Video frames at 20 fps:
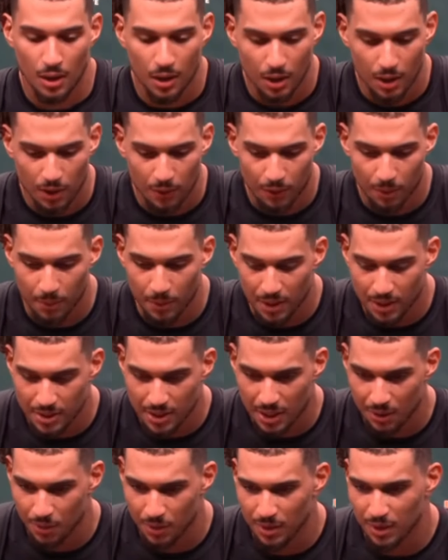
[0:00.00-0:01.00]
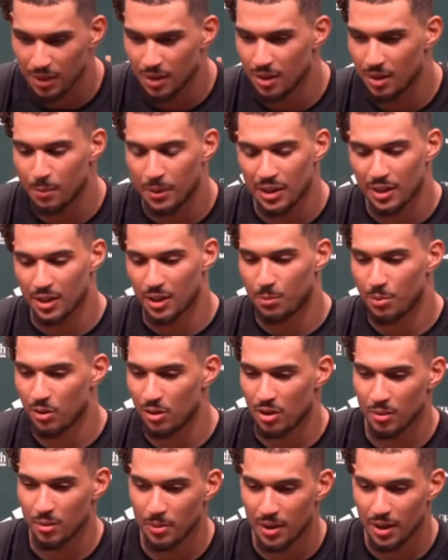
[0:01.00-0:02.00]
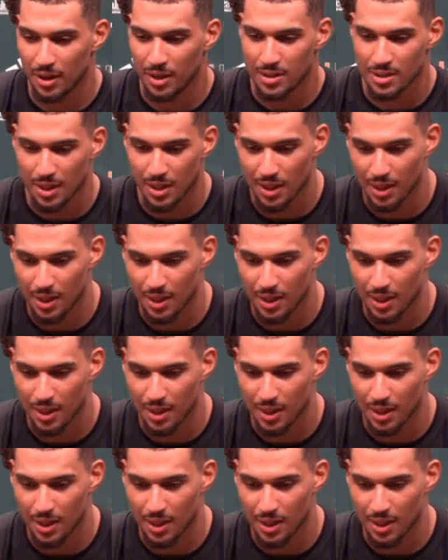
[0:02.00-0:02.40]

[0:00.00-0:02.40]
Uh, for me, it's not really about the opponent, to be honest.